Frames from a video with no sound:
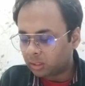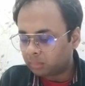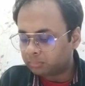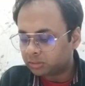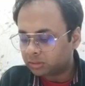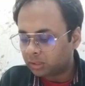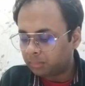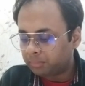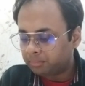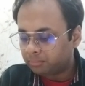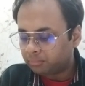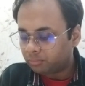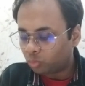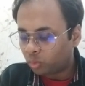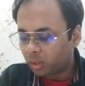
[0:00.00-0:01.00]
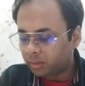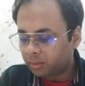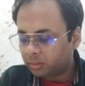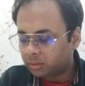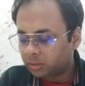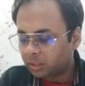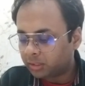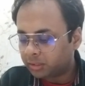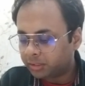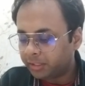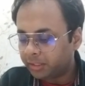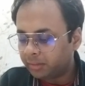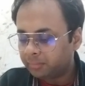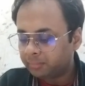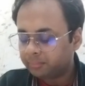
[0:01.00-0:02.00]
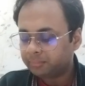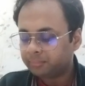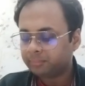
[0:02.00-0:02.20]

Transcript: comes up what? 30.